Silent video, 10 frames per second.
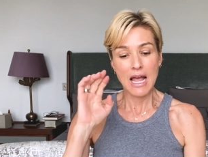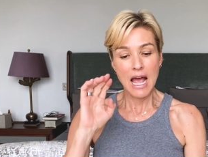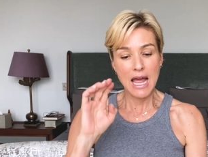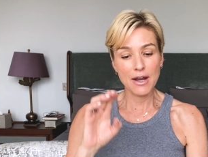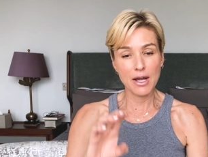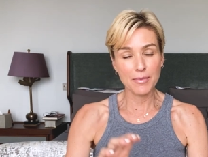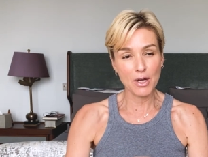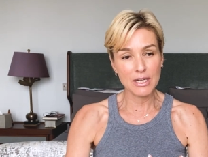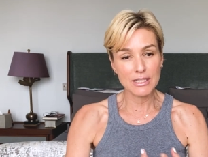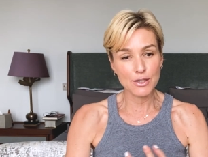and I'm
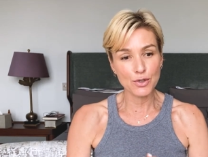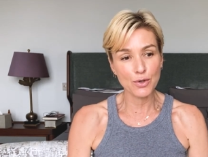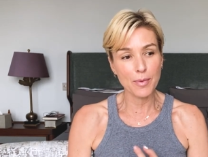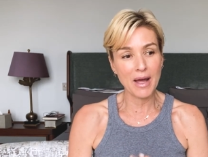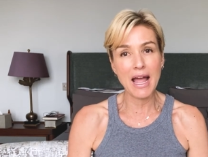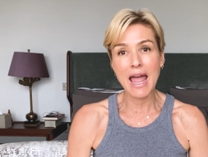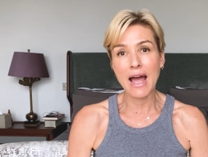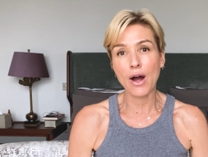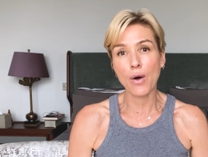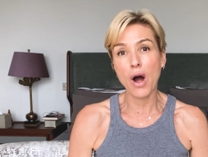going to talk about
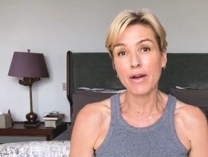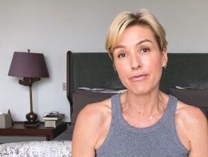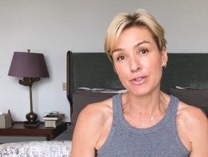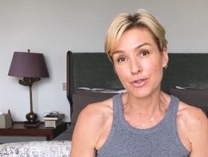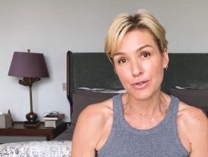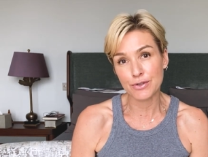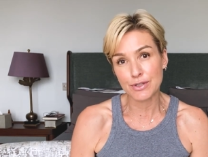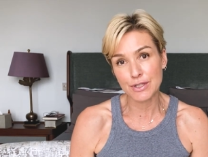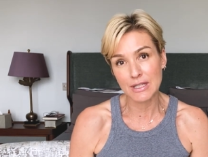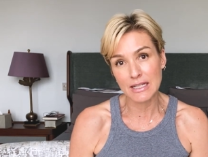how I've reduced